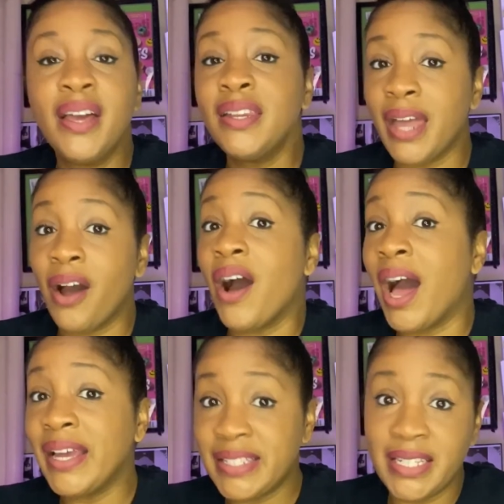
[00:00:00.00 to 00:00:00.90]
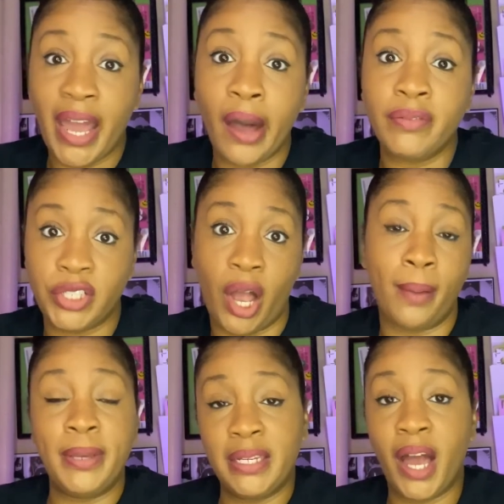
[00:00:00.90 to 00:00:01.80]
Now, I did have a
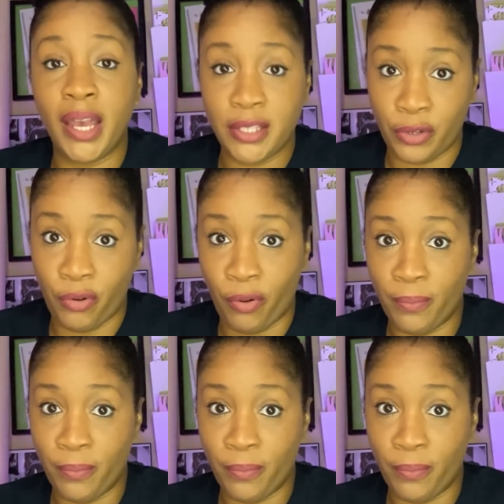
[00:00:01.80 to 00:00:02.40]
job in high school.